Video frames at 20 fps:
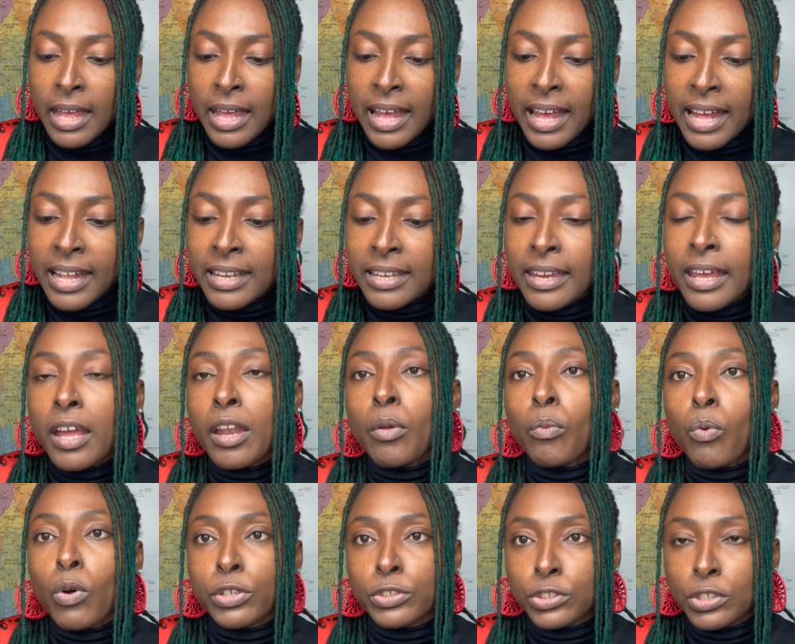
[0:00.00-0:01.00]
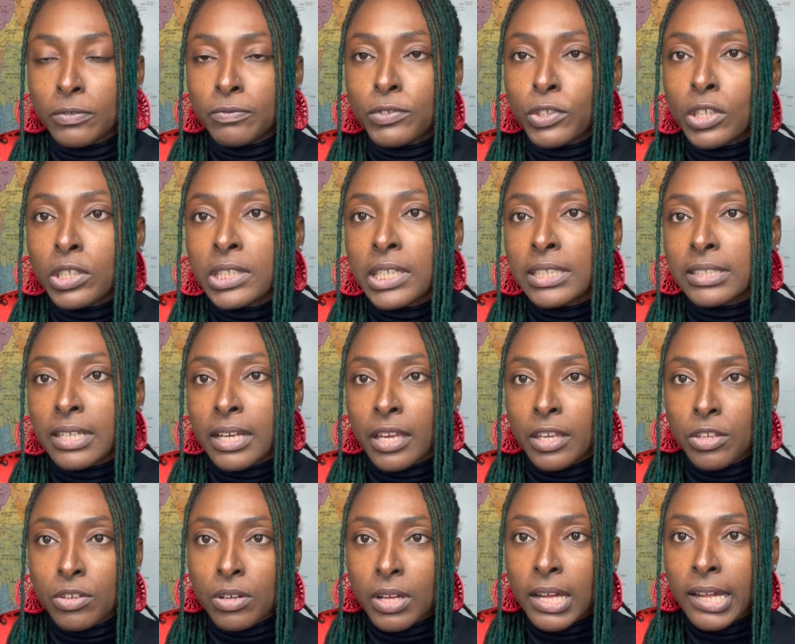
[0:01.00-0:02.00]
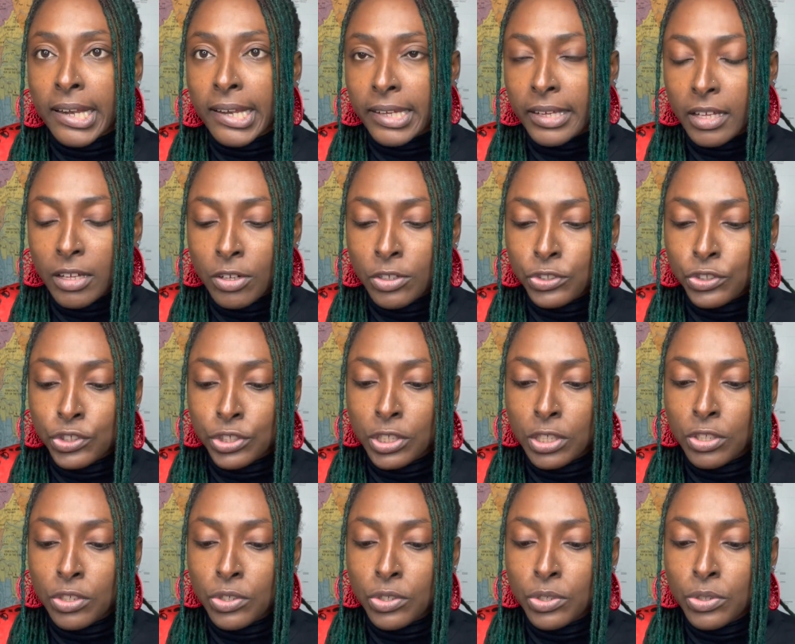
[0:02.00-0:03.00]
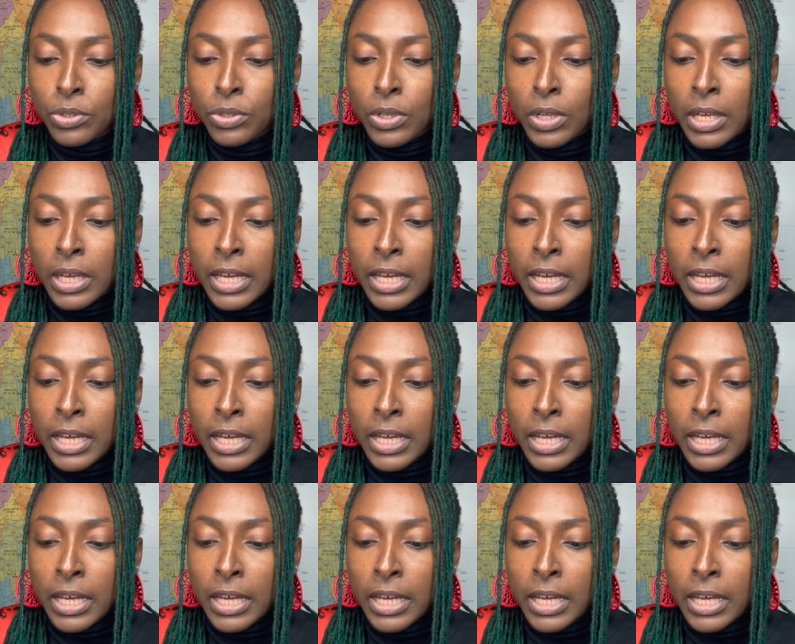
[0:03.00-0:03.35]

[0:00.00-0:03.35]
And then once you've done that and you click continue,